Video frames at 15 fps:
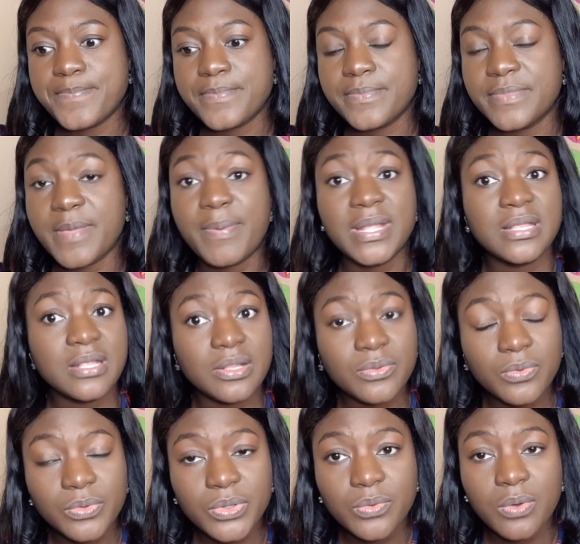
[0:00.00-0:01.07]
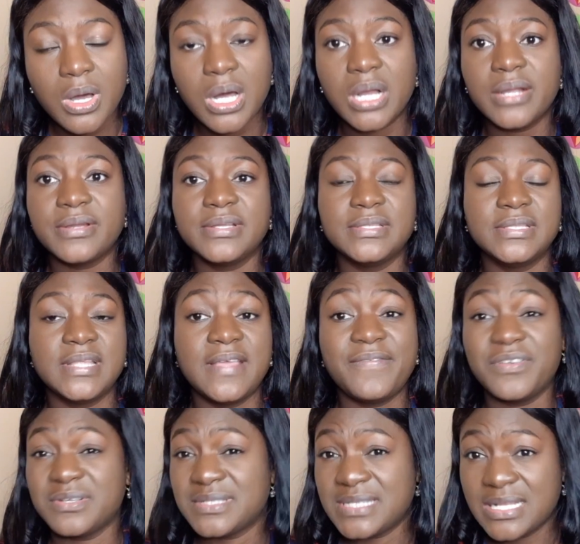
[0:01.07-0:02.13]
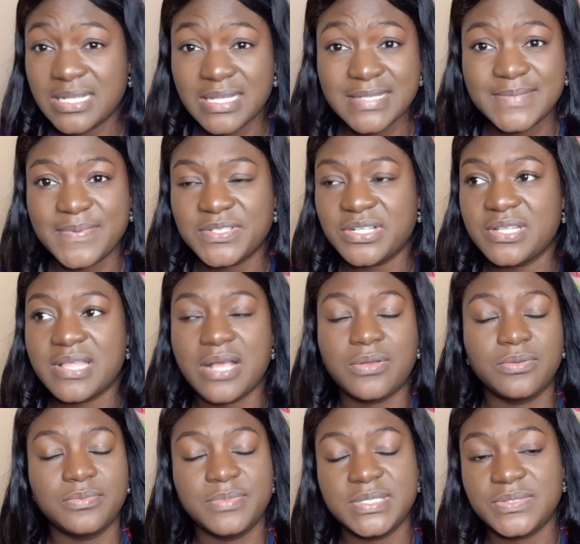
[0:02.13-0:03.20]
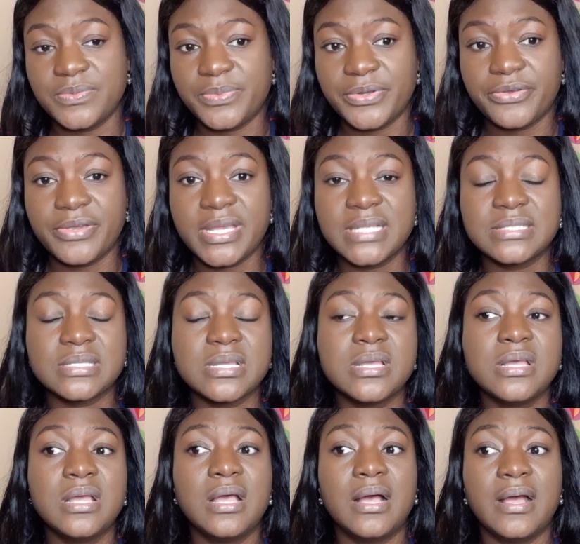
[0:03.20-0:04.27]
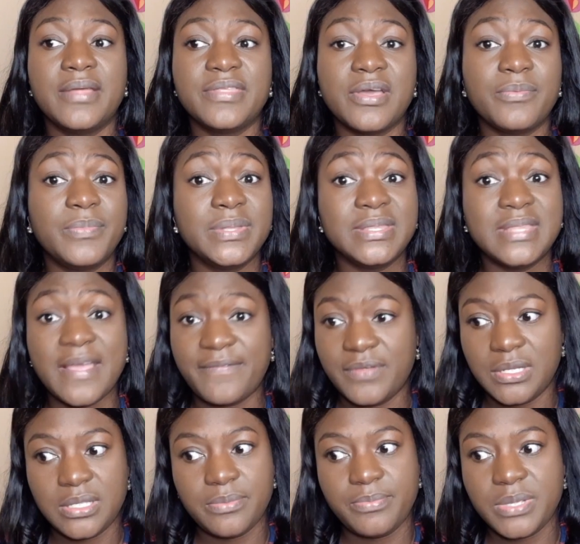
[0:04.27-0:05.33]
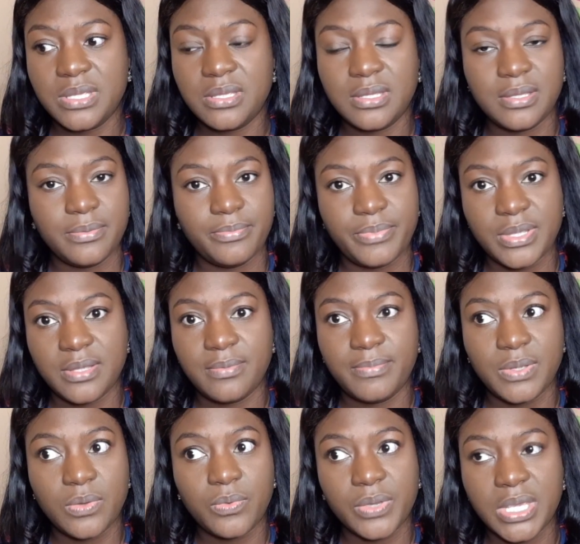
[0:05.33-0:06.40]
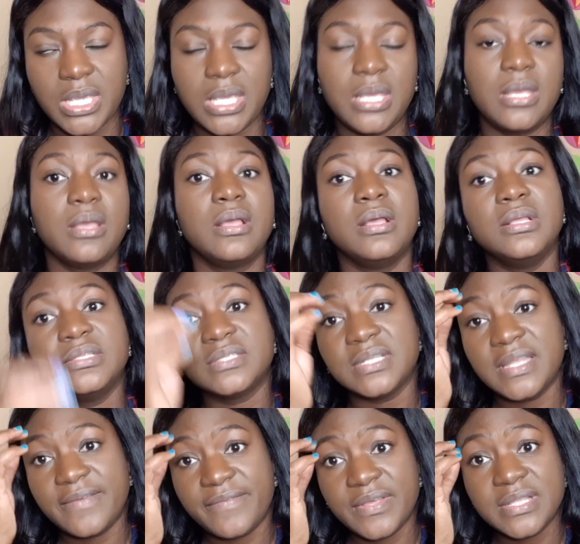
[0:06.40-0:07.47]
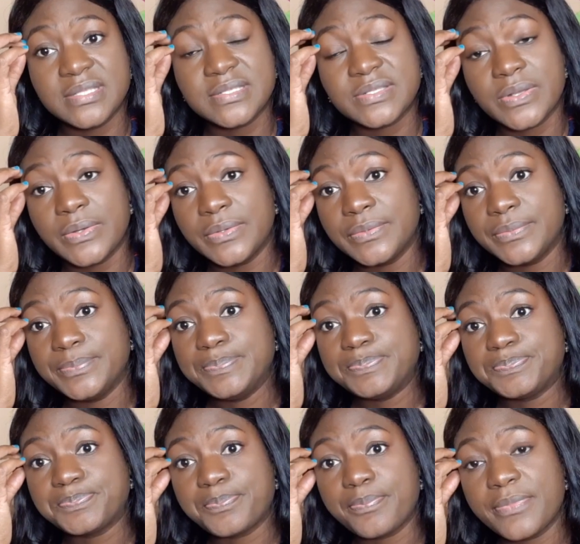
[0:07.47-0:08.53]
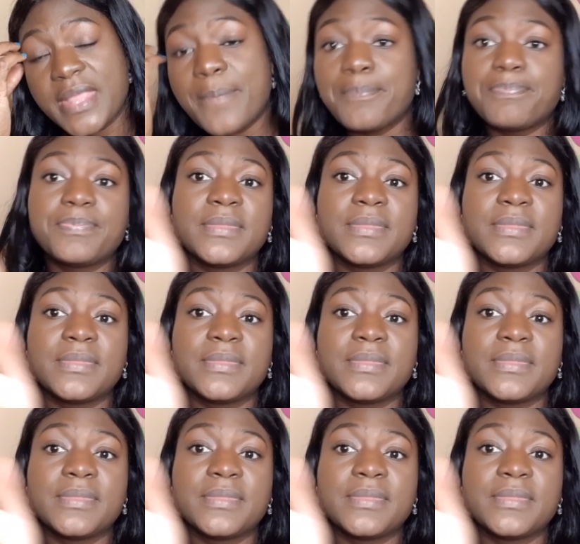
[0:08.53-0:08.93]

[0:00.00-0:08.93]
depending on who you are, and if you're single especially, that could be super great. That would definitely be okay to live in. So yep,